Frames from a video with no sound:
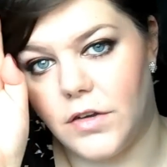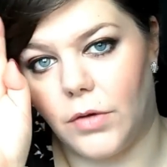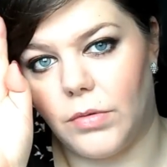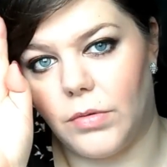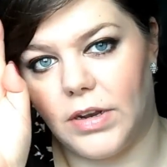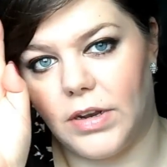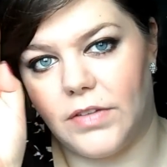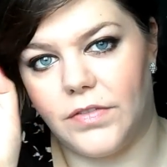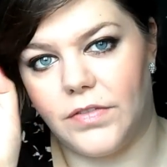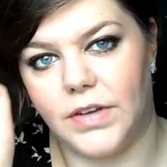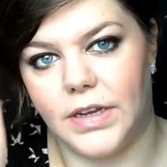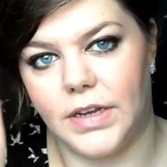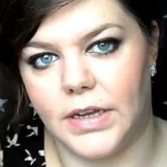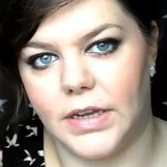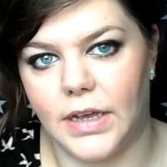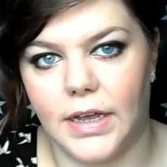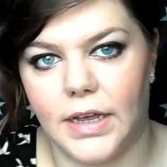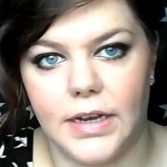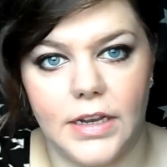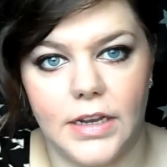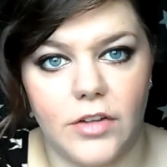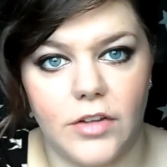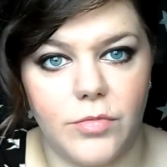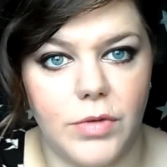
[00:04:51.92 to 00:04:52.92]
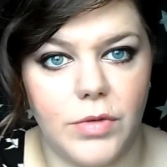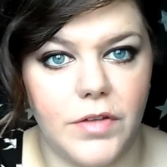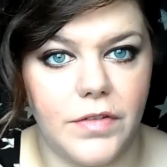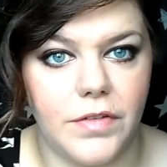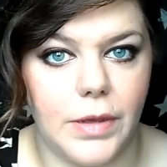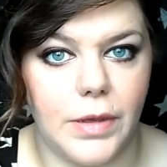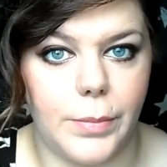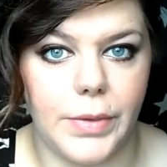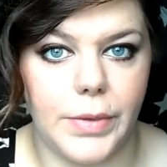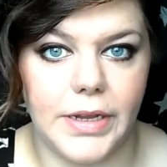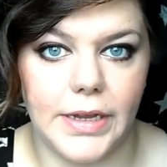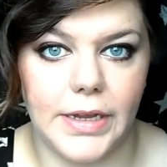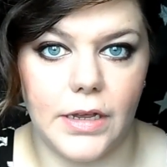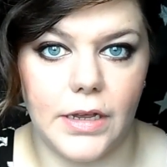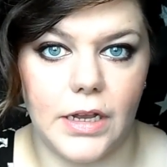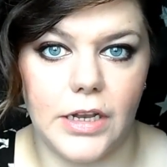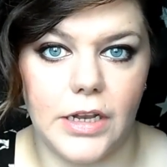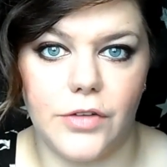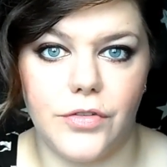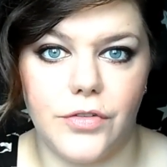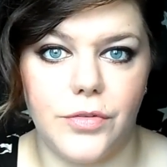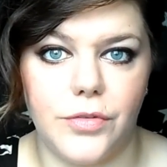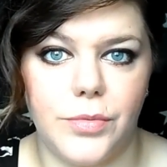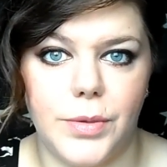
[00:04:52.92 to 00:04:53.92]
don't live near any of my family. I
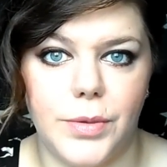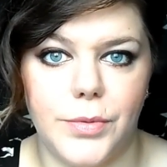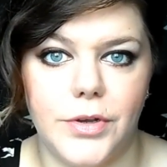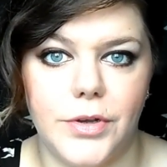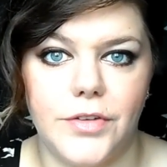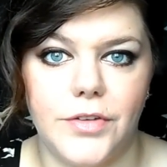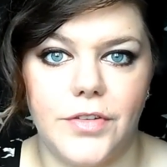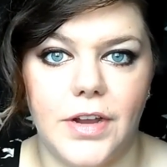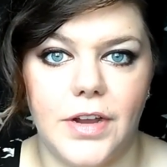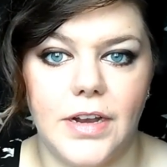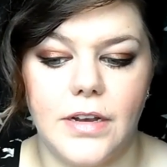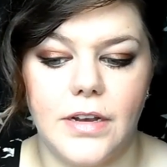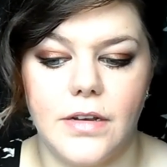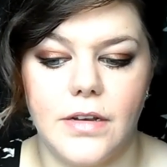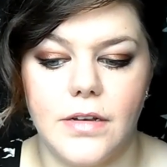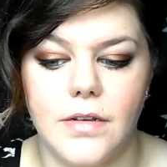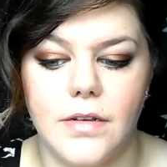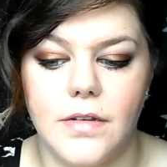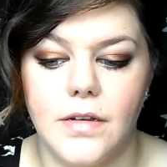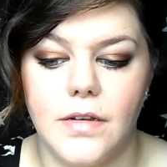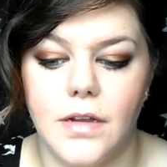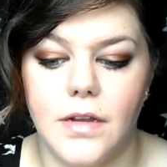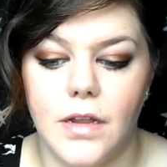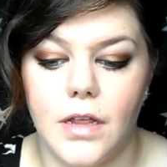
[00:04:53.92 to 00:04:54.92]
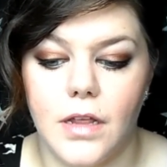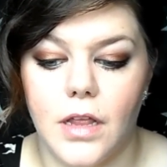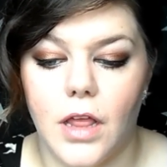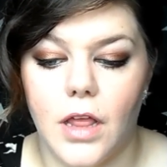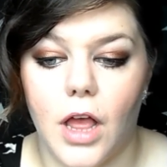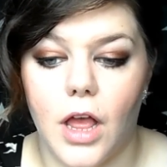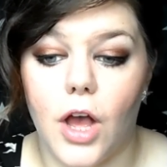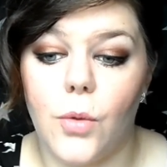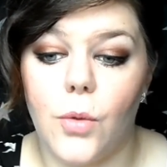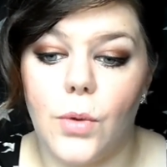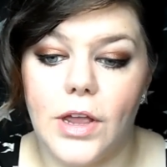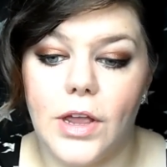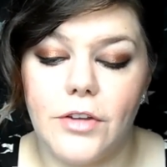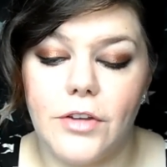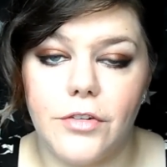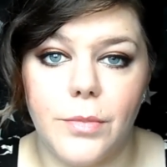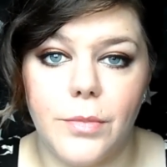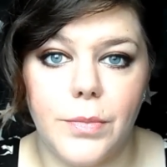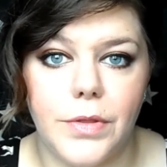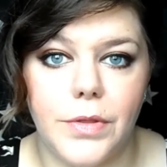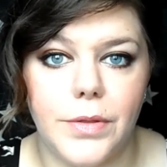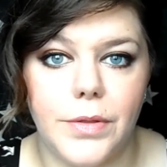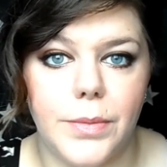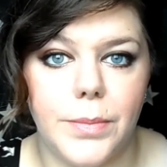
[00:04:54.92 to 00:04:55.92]
live with my boyfriend, away
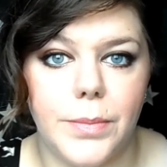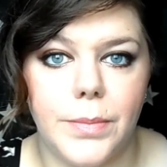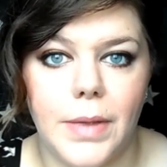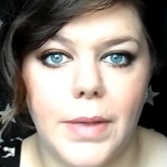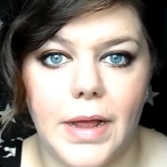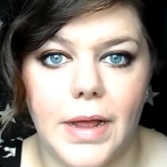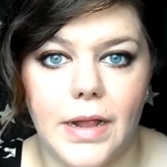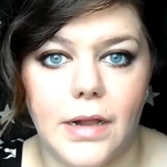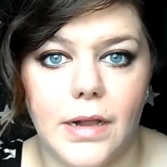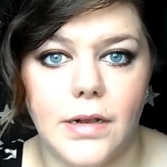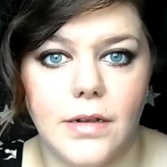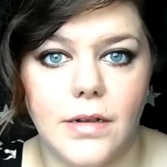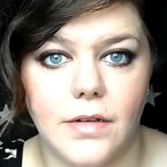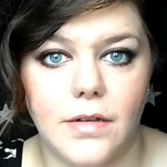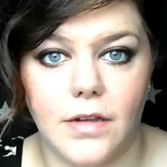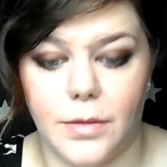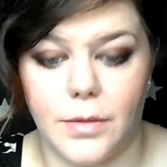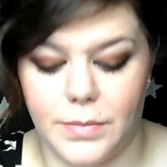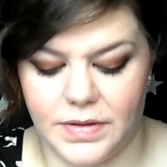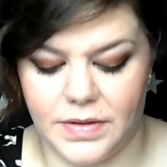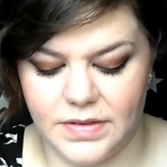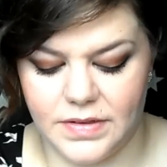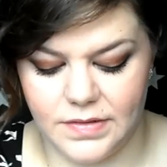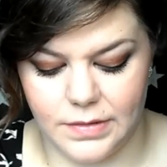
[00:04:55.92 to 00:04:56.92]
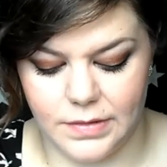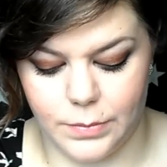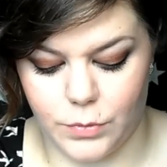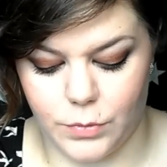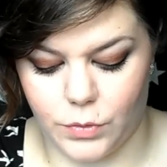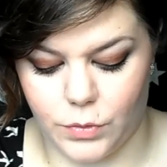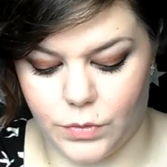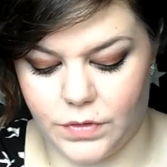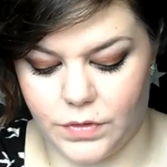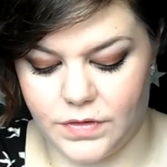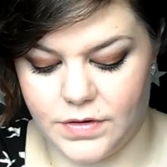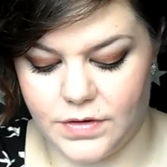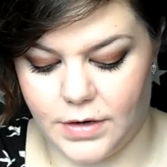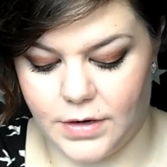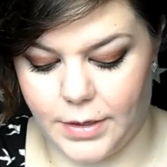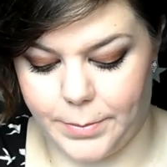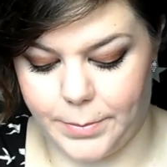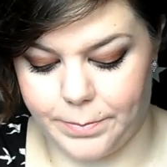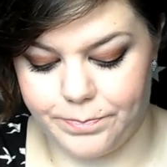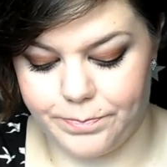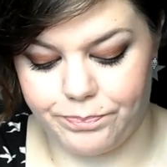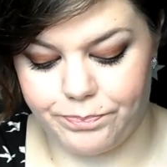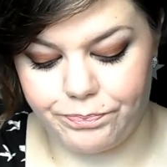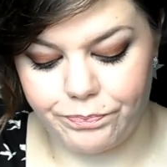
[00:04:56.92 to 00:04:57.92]
from them, and I miss them all the
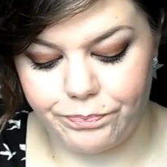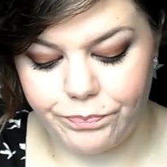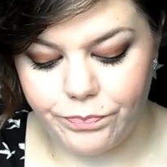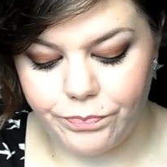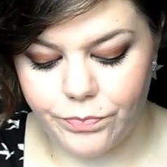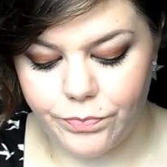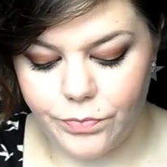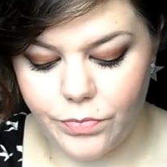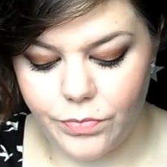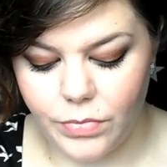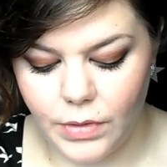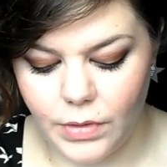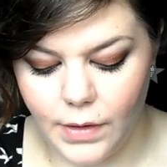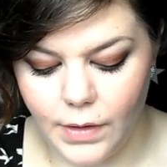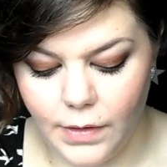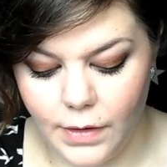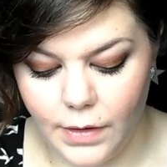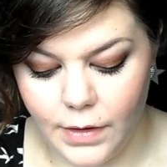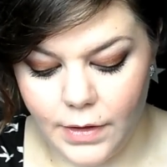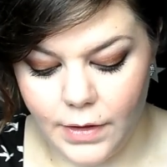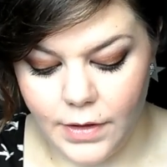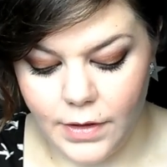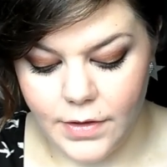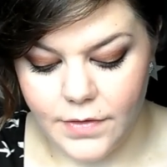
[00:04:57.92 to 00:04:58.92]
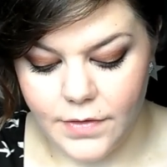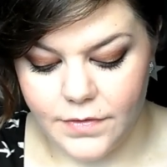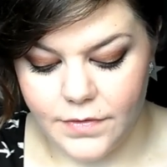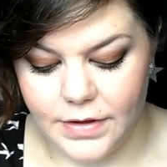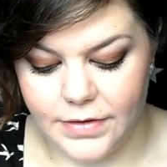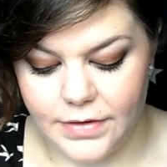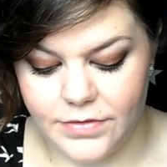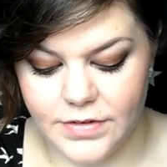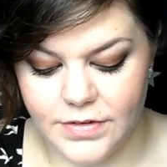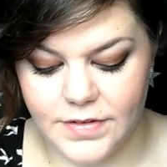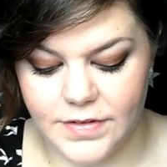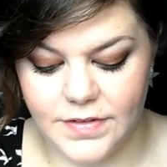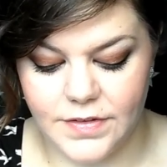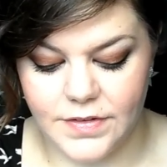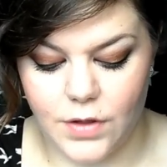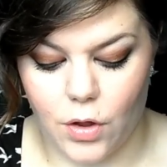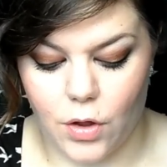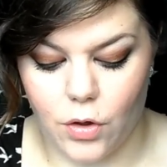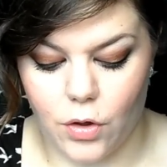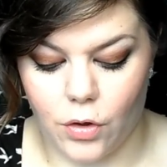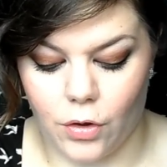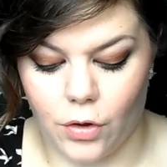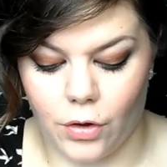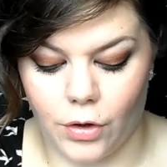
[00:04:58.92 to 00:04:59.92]
time. Favourite
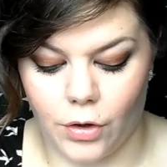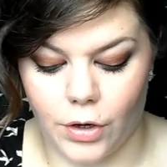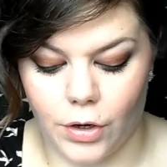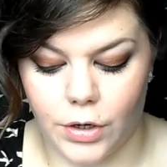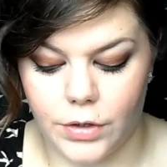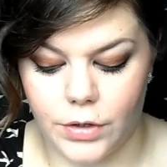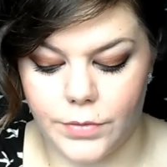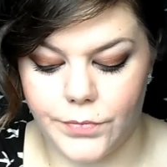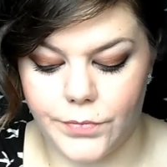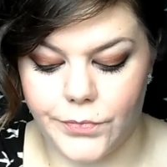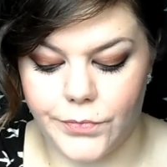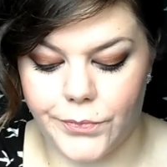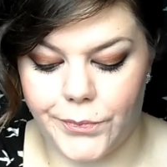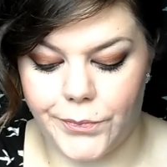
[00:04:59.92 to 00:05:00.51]
song?